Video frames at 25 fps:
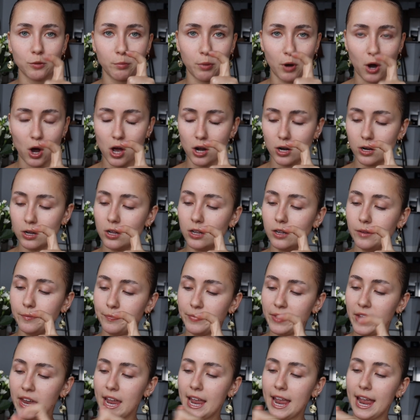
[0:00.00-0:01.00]

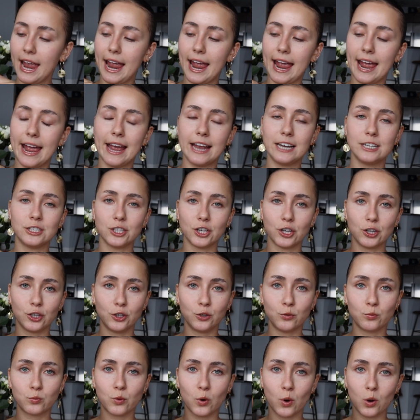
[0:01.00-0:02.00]
bottle, and
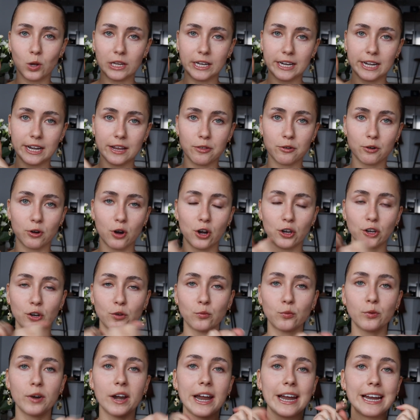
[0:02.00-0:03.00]
you roll it either on
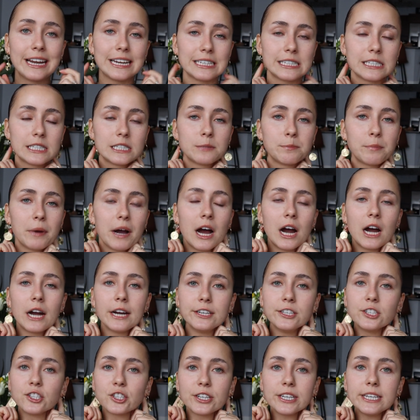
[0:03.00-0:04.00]
your wrists,
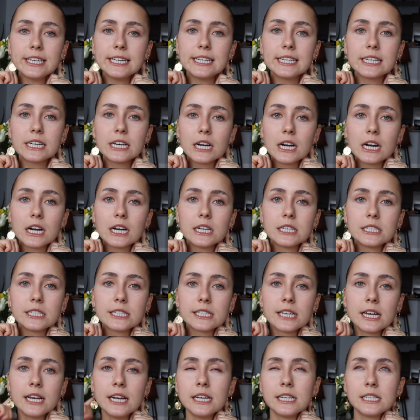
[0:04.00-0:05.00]
behind your
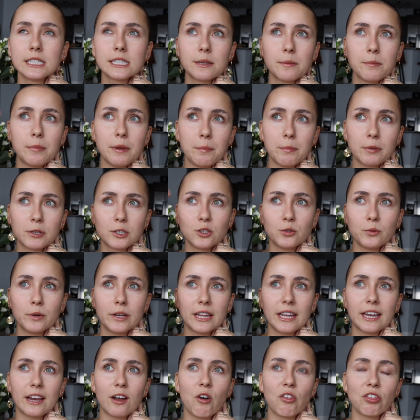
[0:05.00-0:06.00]
ears. Some people do
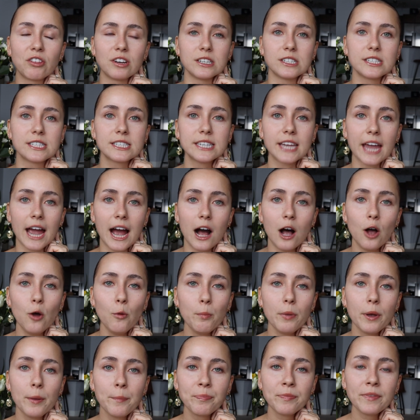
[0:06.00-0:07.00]
it like on their
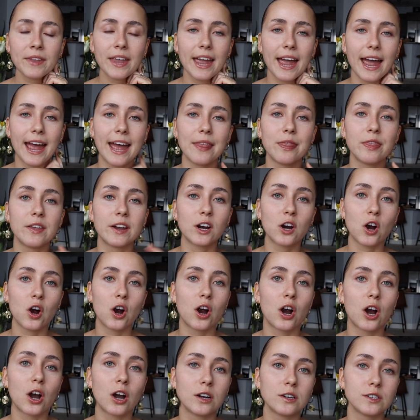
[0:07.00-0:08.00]
scalp, and there
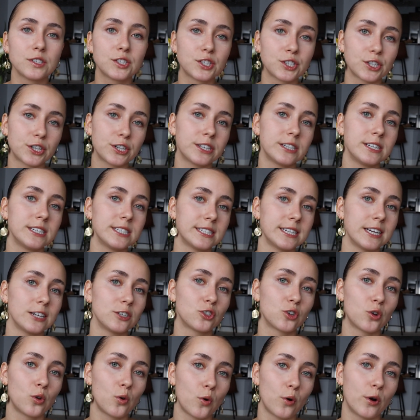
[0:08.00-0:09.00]
are certain
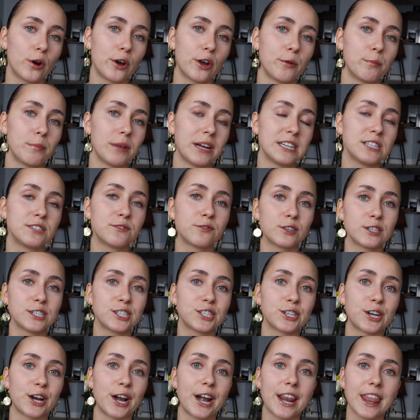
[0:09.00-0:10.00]
essential oil blends for
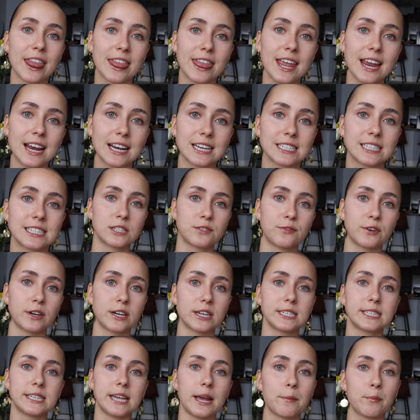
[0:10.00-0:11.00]
certain things. For
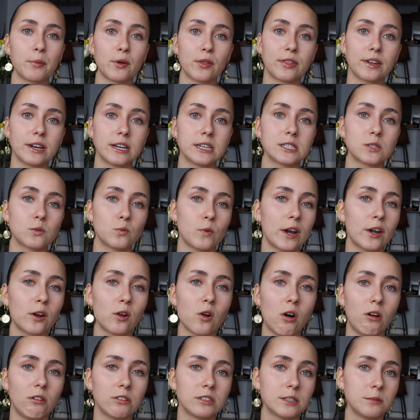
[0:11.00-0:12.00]
example, there's one
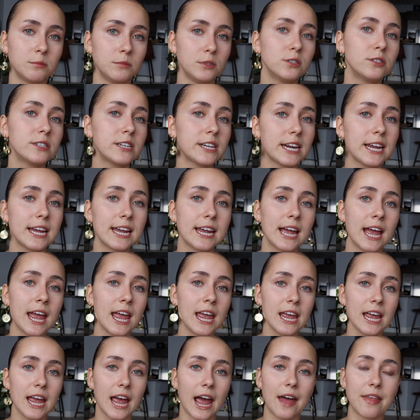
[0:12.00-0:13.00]
called Immunity,
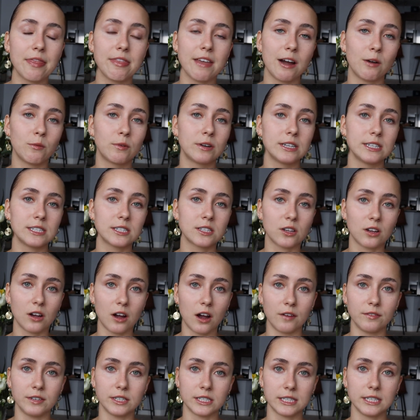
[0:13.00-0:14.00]
and that one is
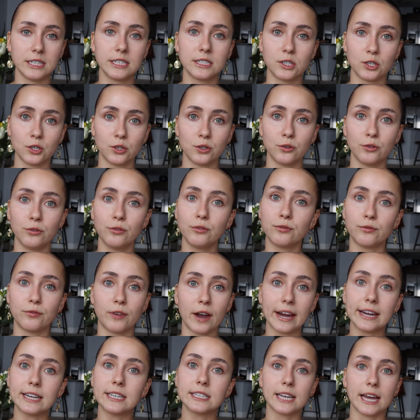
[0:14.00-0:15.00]
obviously to
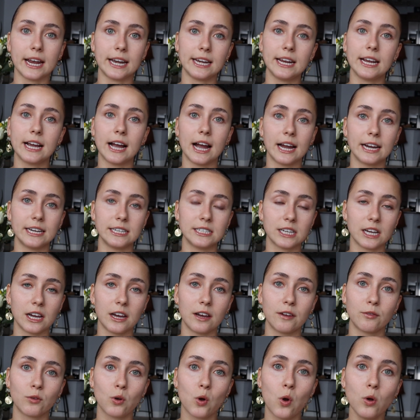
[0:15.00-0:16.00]
fight any kind
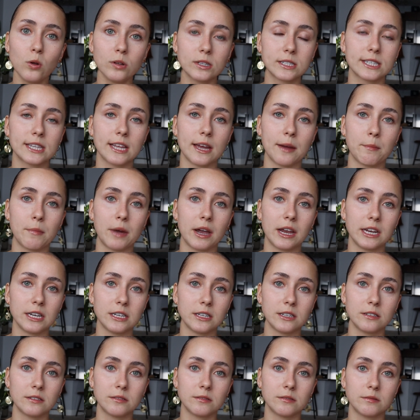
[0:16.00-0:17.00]
of colds that might
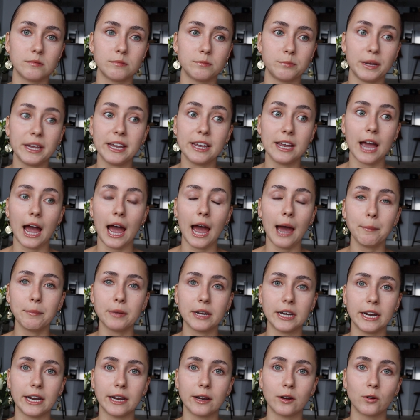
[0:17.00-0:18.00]
be
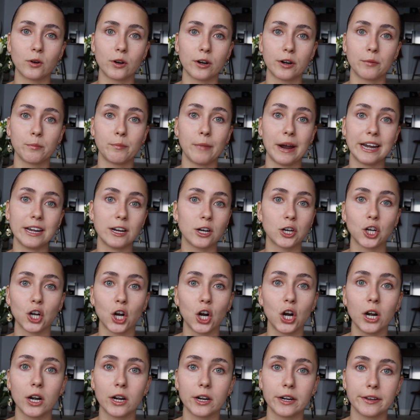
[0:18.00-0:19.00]
happening or might
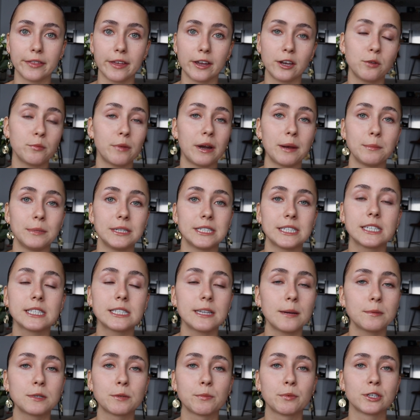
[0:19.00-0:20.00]
occur that you might be
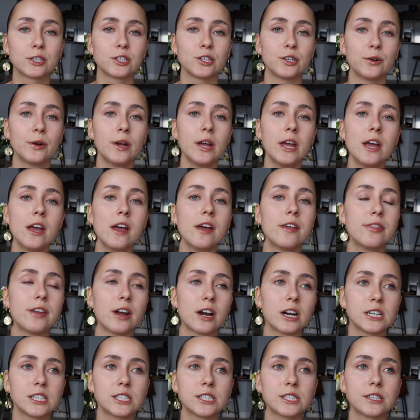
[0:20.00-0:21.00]
susceptible to.
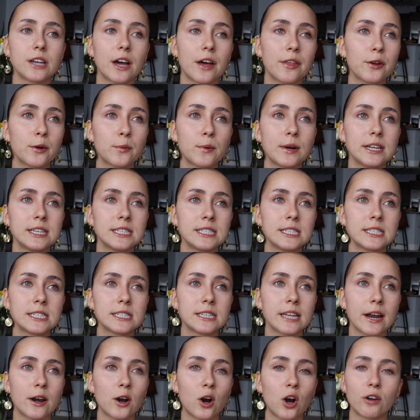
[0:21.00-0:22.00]
There's other
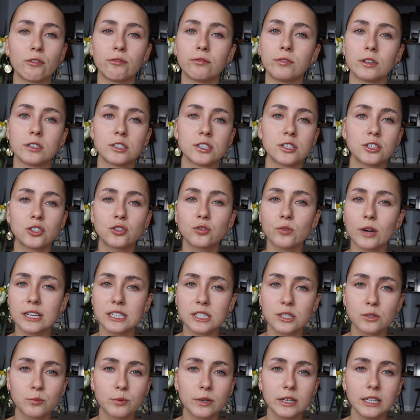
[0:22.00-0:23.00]
ones that are for
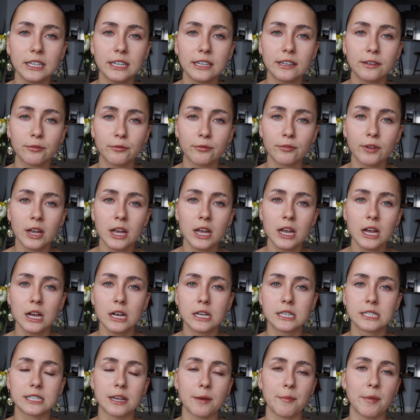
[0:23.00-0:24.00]
stress relief,
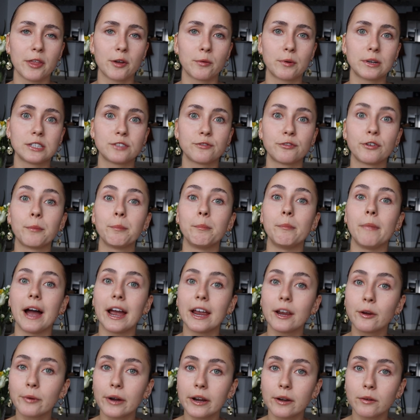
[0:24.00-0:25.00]
some other ones for
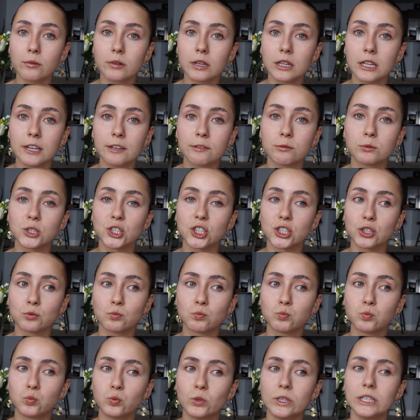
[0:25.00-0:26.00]
migraine relief, which is
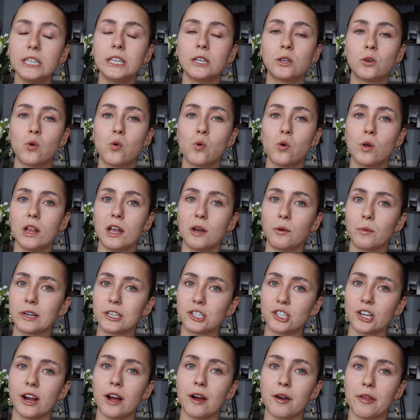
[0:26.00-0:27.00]
really cool. I
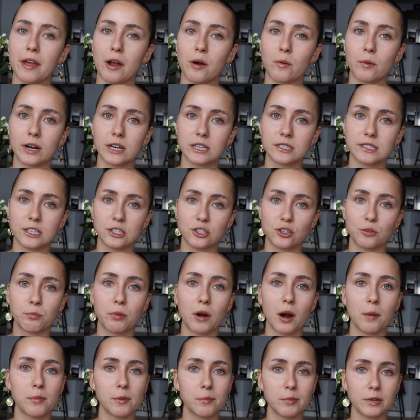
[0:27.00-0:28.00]
wonder how that works. I should
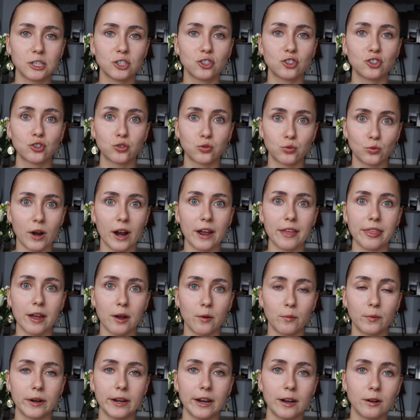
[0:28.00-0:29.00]
probably try
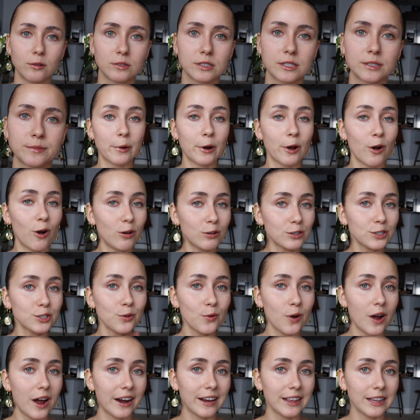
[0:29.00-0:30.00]
that one out. I would
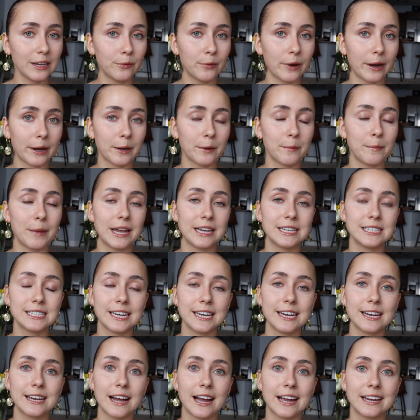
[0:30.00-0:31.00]
also highly recommend
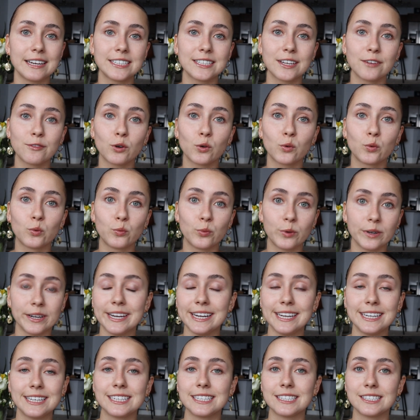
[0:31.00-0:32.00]
any kind of
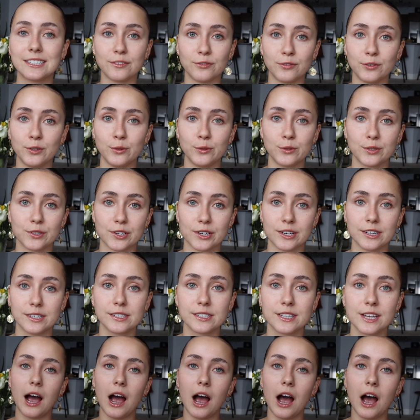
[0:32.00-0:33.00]
reed
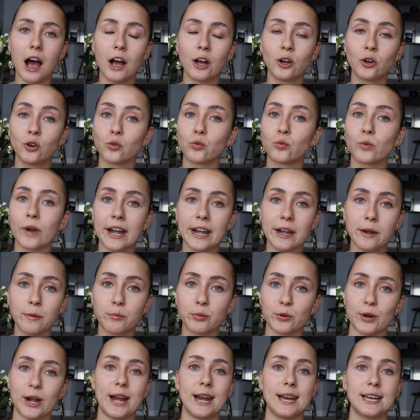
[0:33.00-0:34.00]
diffusers. A great
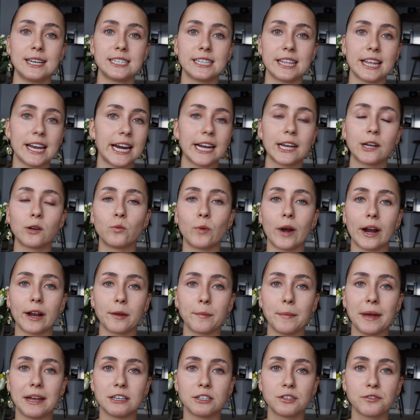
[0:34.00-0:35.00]
brand that I could
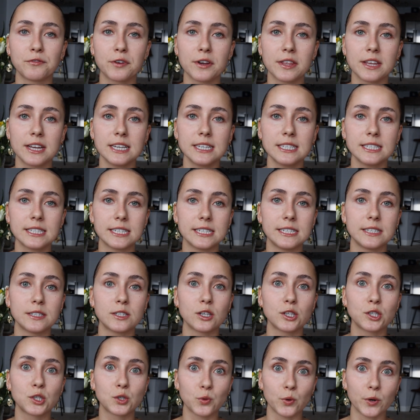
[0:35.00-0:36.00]
recommend for this
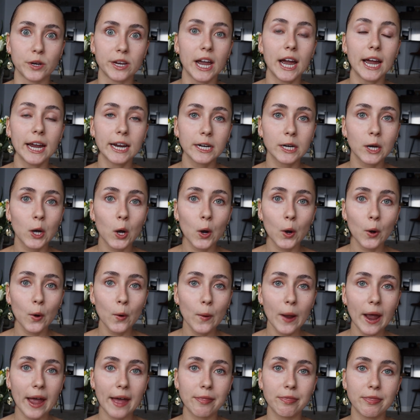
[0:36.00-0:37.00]
is Soya and
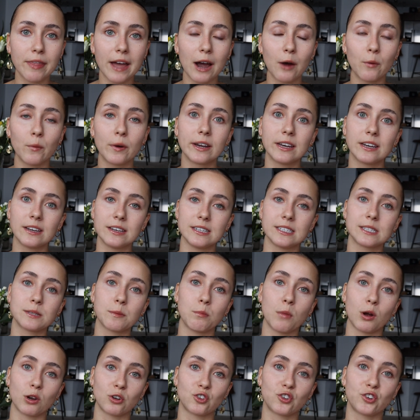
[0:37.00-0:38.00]
Co, and that one is
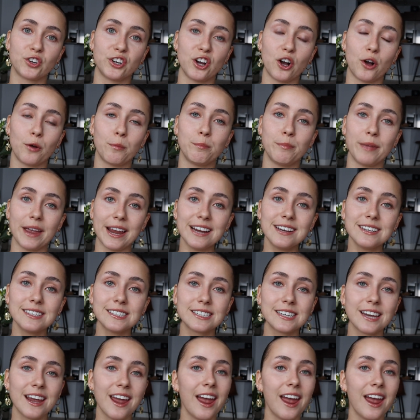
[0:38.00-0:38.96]
Montreal based.